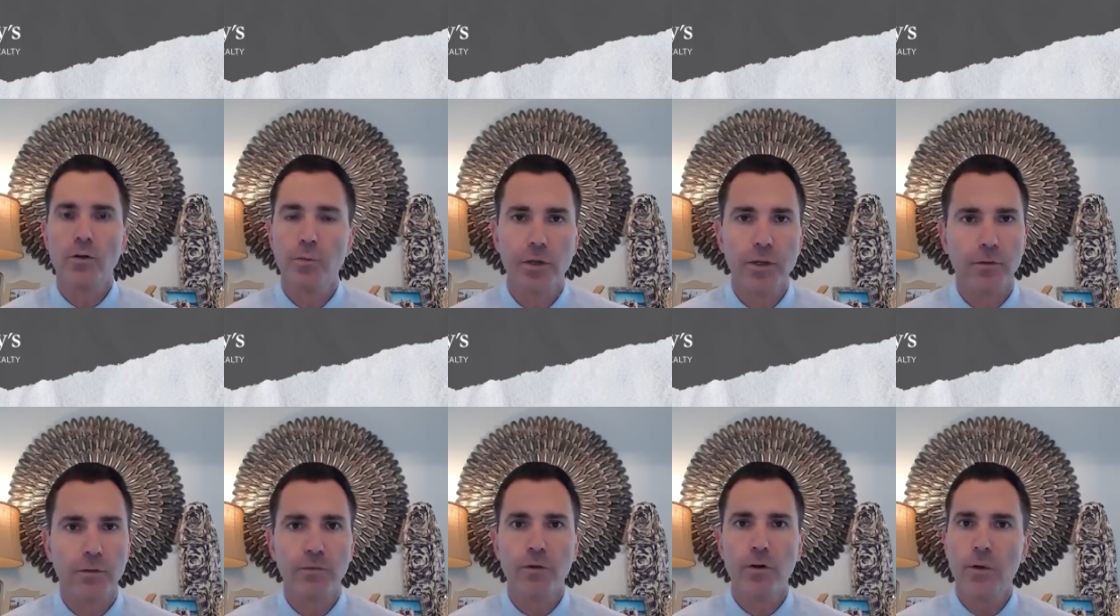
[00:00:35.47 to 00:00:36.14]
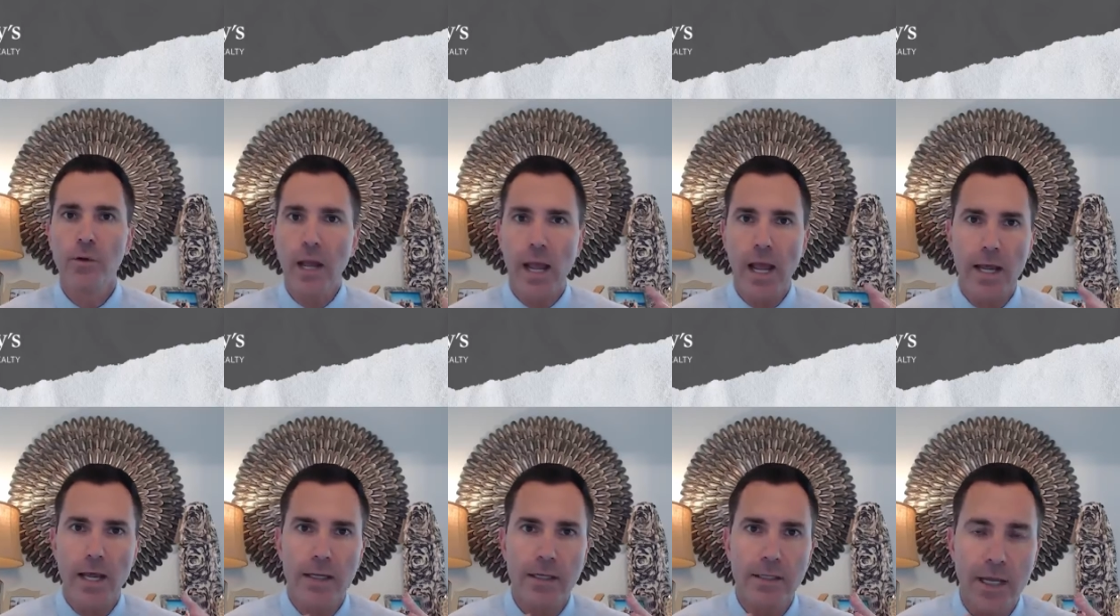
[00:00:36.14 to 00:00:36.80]
bring their food,
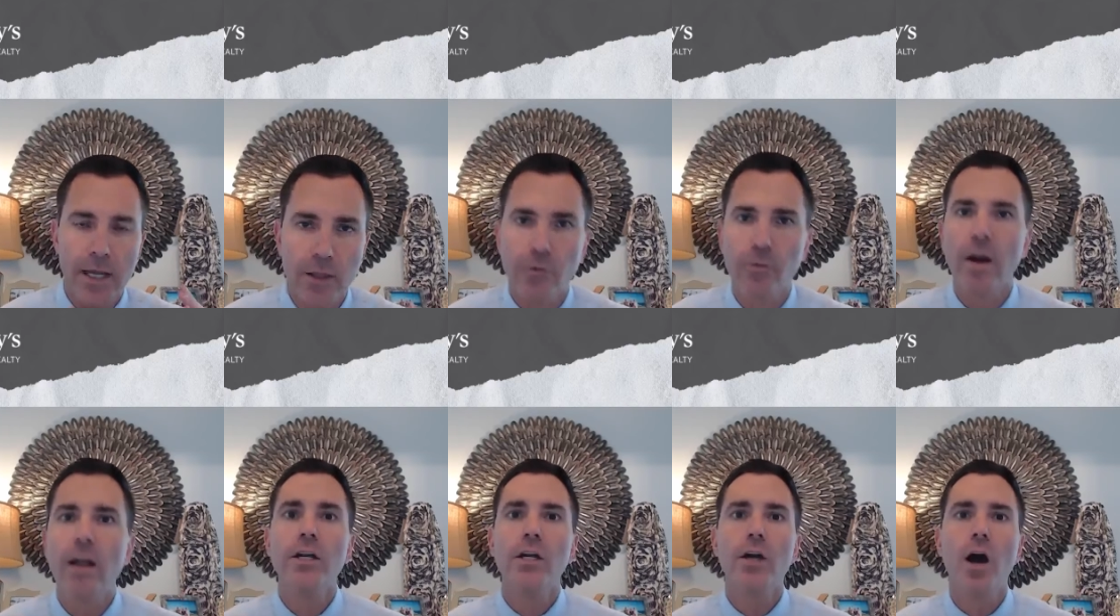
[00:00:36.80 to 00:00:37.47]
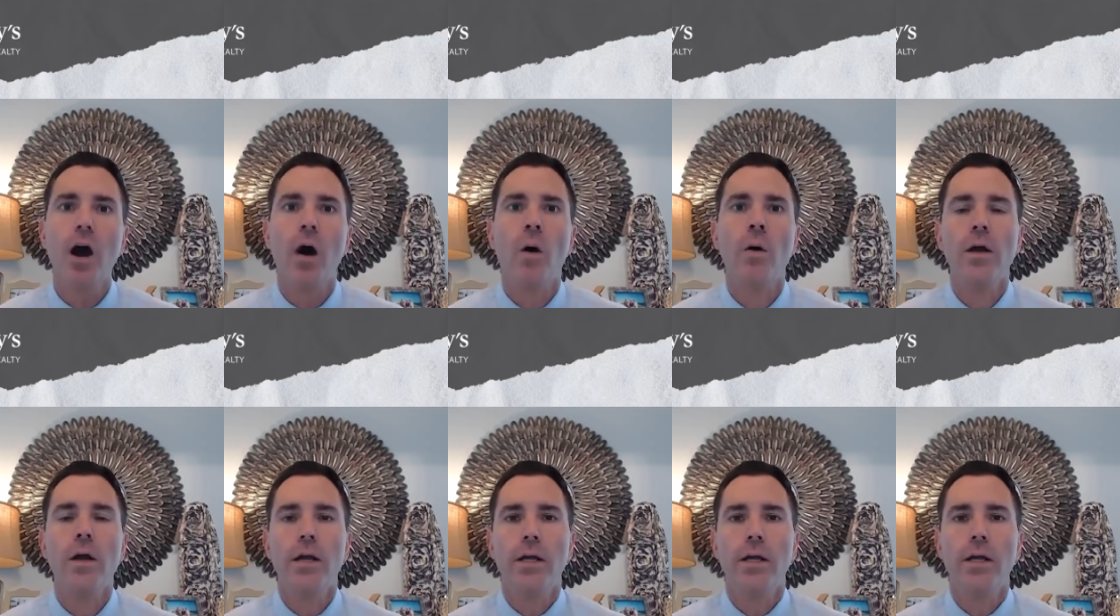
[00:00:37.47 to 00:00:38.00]
and they're ready to go.